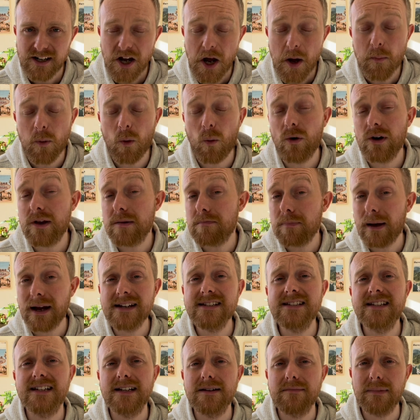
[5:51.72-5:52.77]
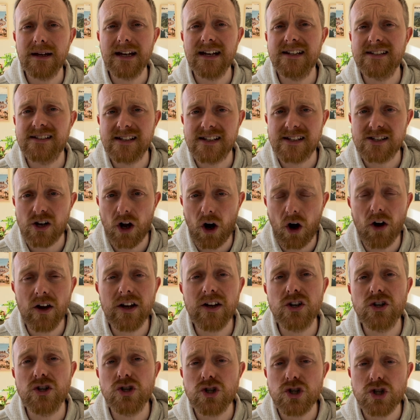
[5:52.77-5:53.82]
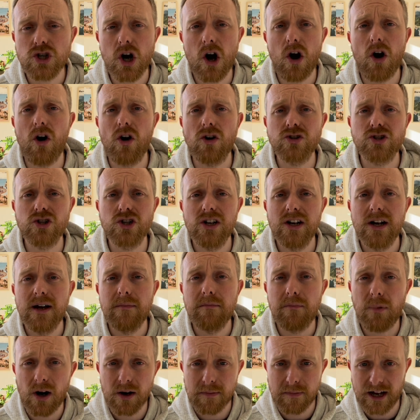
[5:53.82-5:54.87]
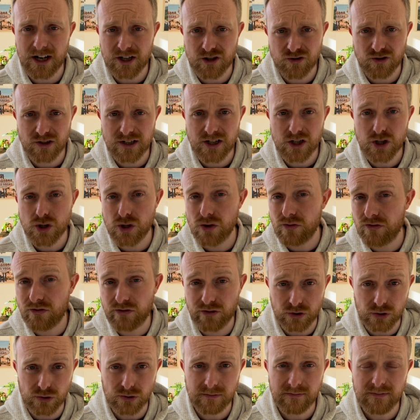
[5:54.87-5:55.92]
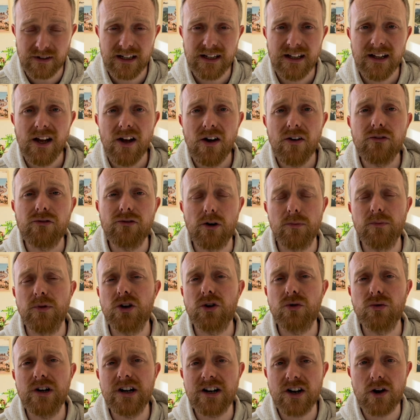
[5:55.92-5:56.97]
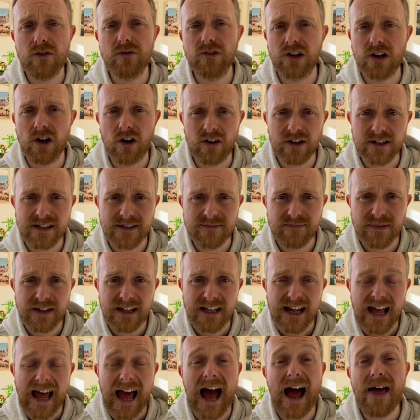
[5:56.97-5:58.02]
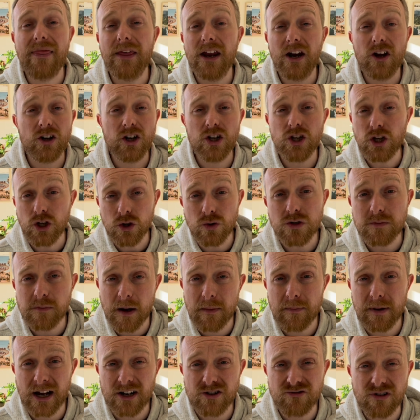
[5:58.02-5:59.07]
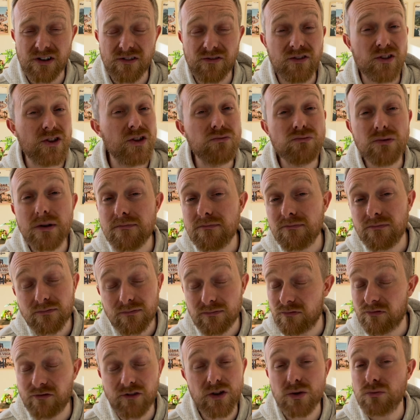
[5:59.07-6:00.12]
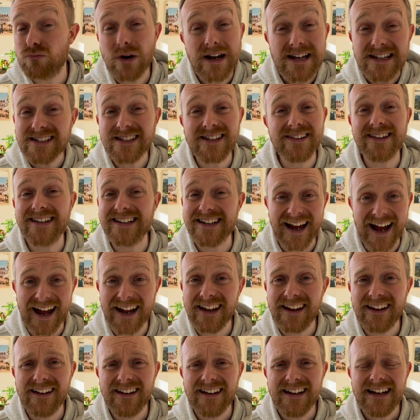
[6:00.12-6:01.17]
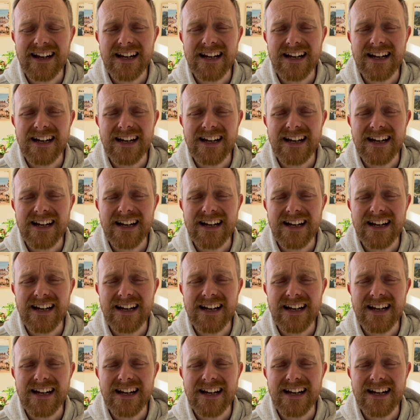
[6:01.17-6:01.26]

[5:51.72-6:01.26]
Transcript: But what it basically means is I can charge my battery to full from the grid overnight, and then I can use my battery for the, for the rest of the day.